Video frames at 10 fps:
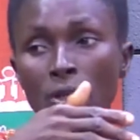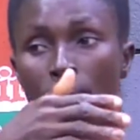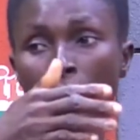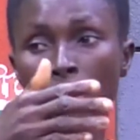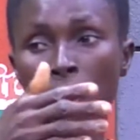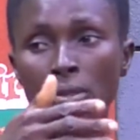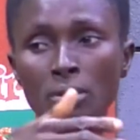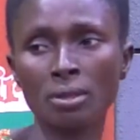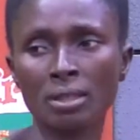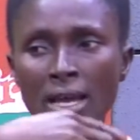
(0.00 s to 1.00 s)
baby,
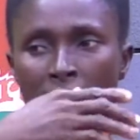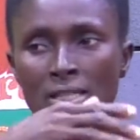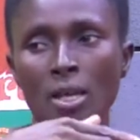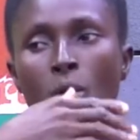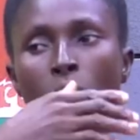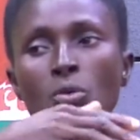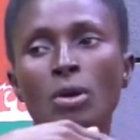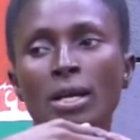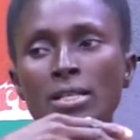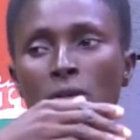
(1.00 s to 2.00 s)
Nasa, or
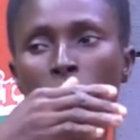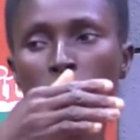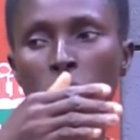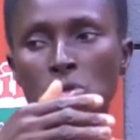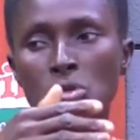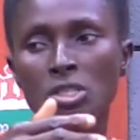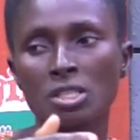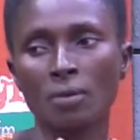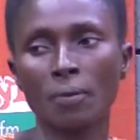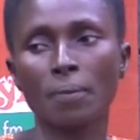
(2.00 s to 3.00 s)
Marcus and
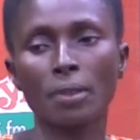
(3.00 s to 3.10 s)
Musington.